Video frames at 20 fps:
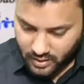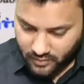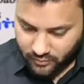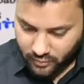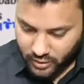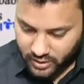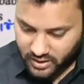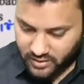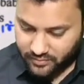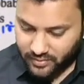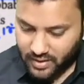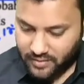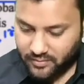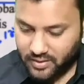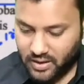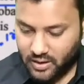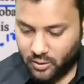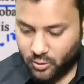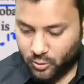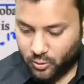A
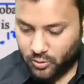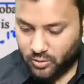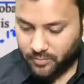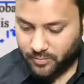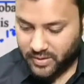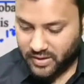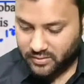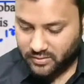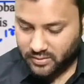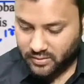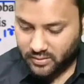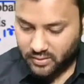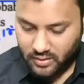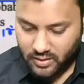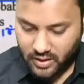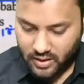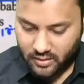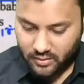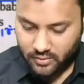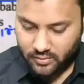45-year-old patient,
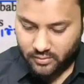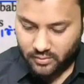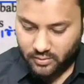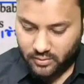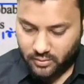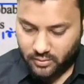a